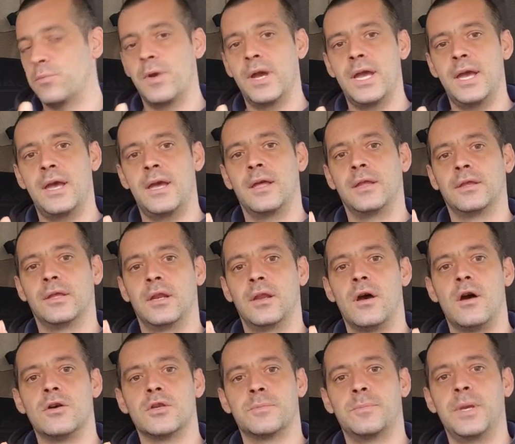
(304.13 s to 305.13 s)
where the
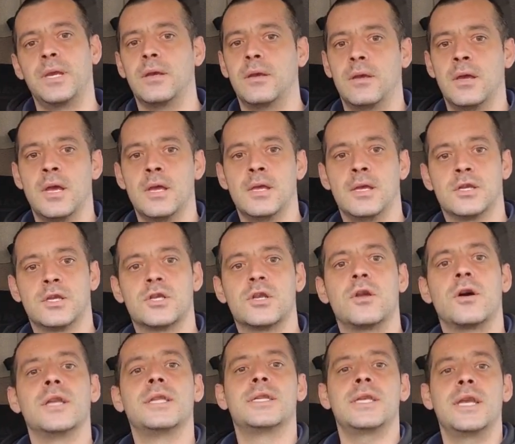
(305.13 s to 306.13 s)
last bit
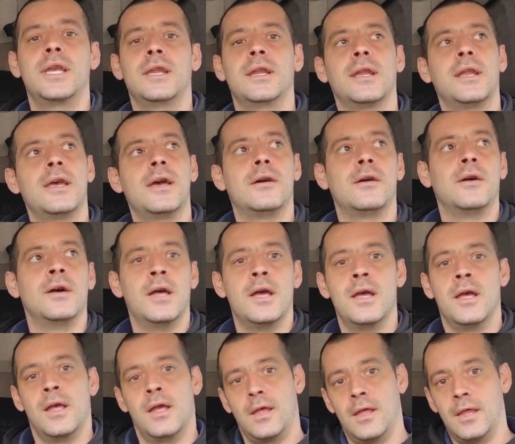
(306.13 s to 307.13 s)
slides in and out.
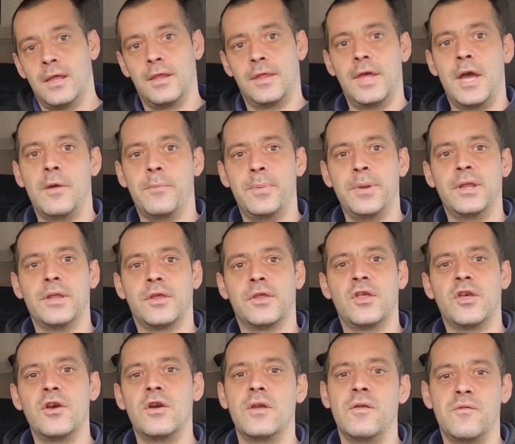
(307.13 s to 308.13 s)
That'll be the
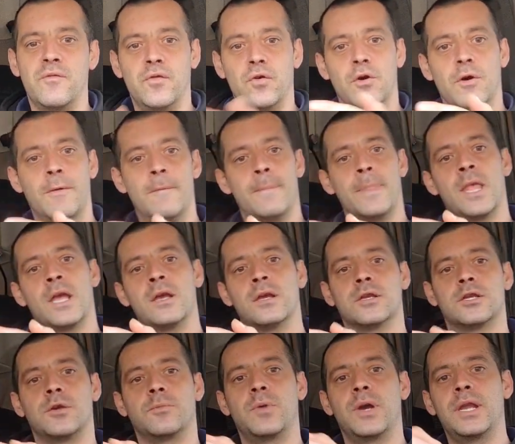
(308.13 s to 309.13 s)
30 foot.
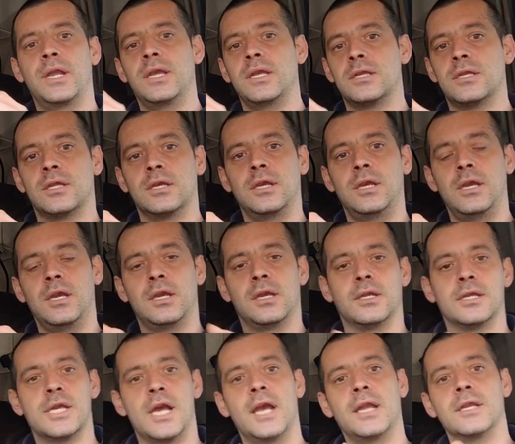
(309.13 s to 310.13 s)
So when the
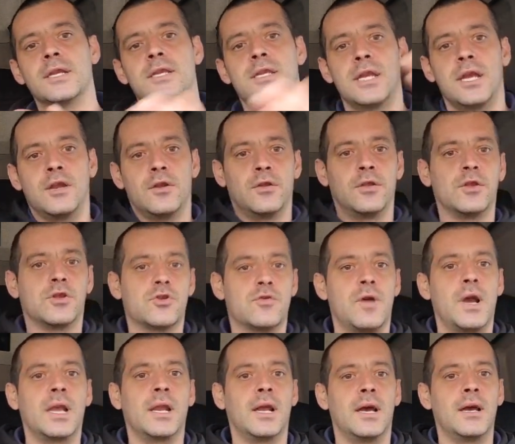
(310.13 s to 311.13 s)
container's sitting on the
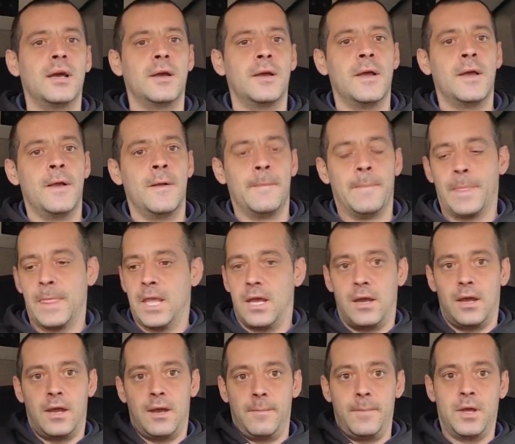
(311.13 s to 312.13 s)
trailer,
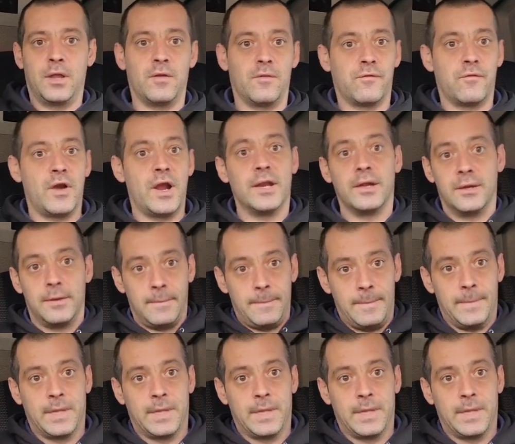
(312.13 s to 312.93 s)
at the front,